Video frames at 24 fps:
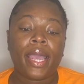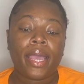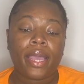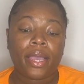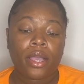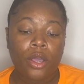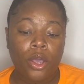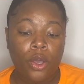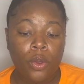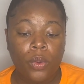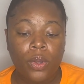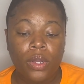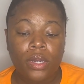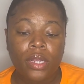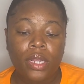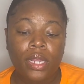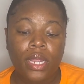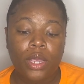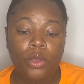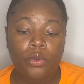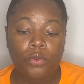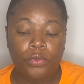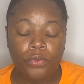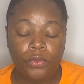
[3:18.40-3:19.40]
coconut,
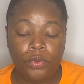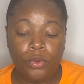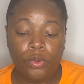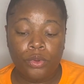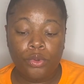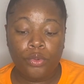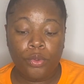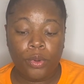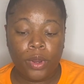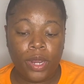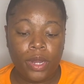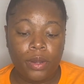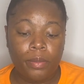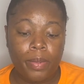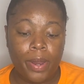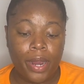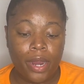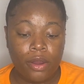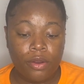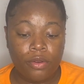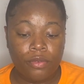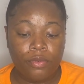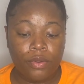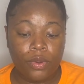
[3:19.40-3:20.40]
and food grade
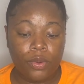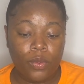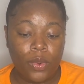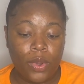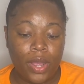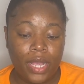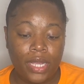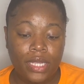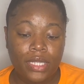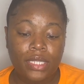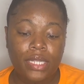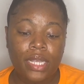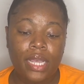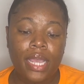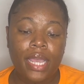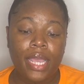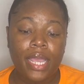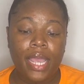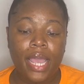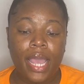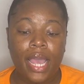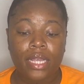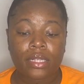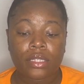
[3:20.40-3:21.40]
paraffin wax.
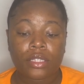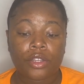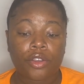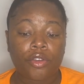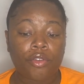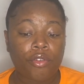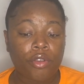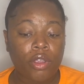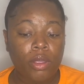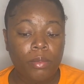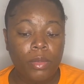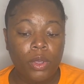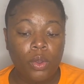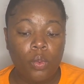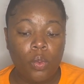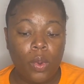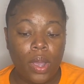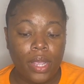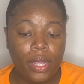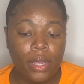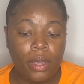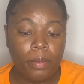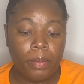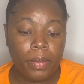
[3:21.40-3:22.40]
It has a creamy
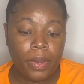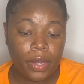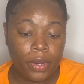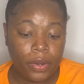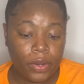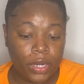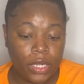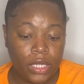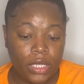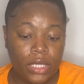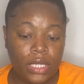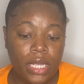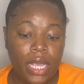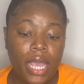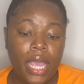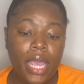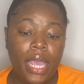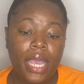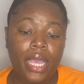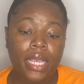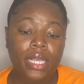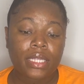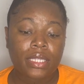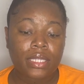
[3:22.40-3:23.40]
white appearance,
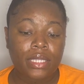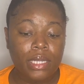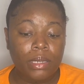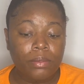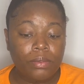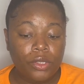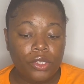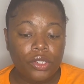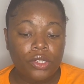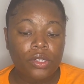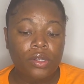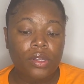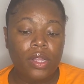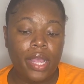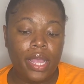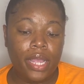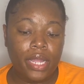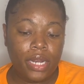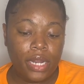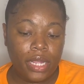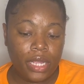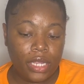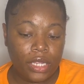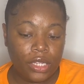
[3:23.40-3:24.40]
exceptional
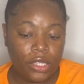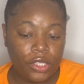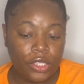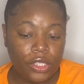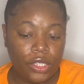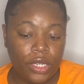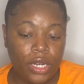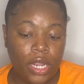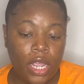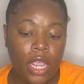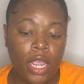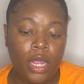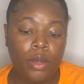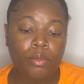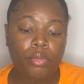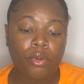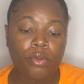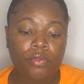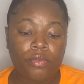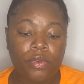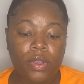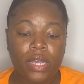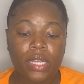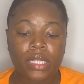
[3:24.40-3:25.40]
adhesion, and
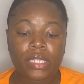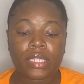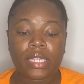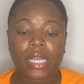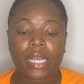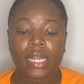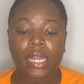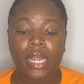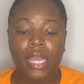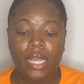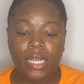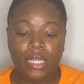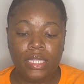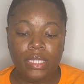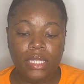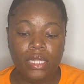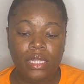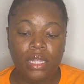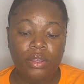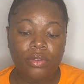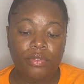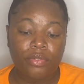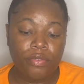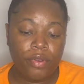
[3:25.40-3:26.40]
provides an
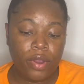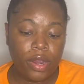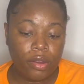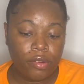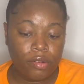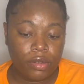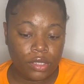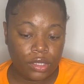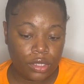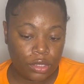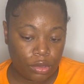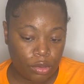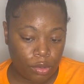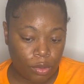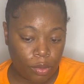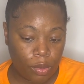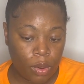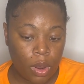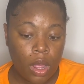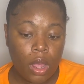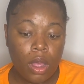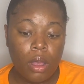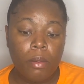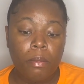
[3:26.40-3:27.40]
excellent fragrance through
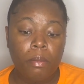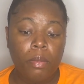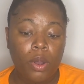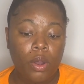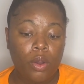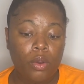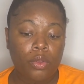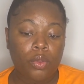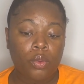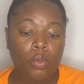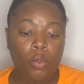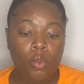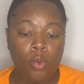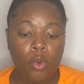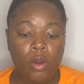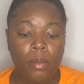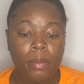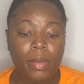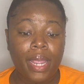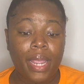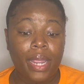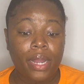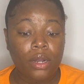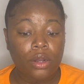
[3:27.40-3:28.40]
both warm
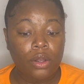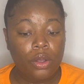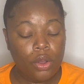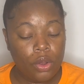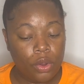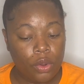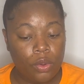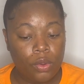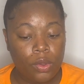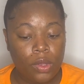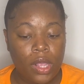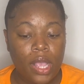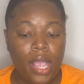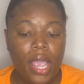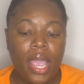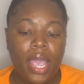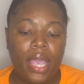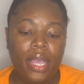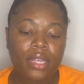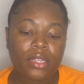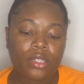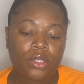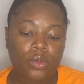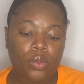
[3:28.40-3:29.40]
and cold,
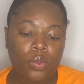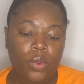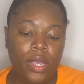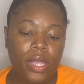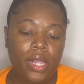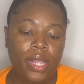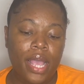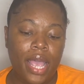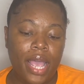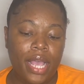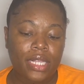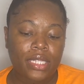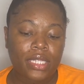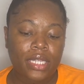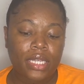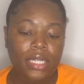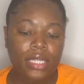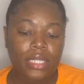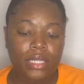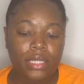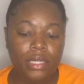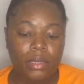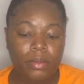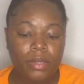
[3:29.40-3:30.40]
as well as
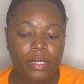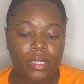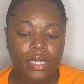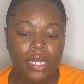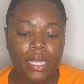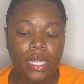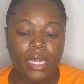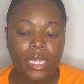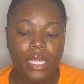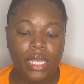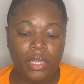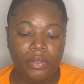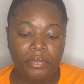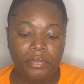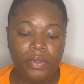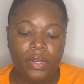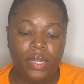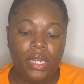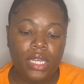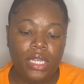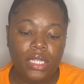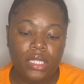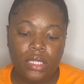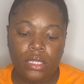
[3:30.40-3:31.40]
exhibits an
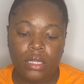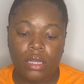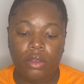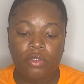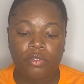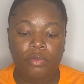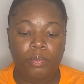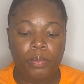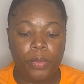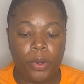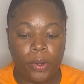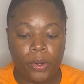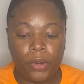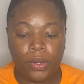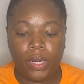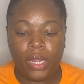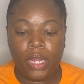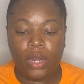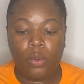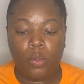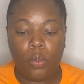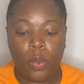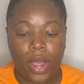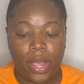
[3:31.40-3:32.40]
evenness of burn
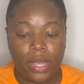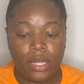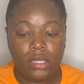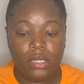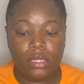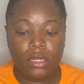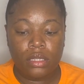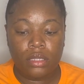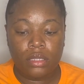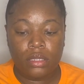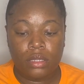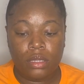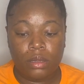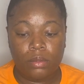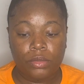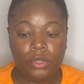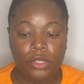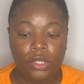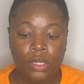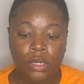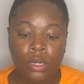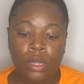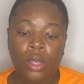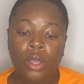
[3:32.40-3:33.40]
and wax
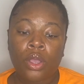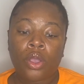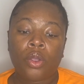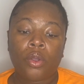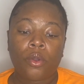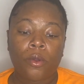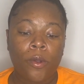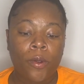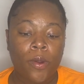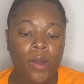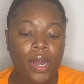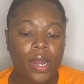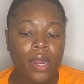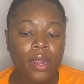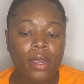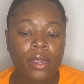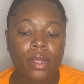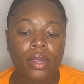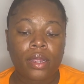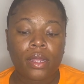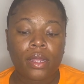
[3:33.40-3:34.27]
consumption. Or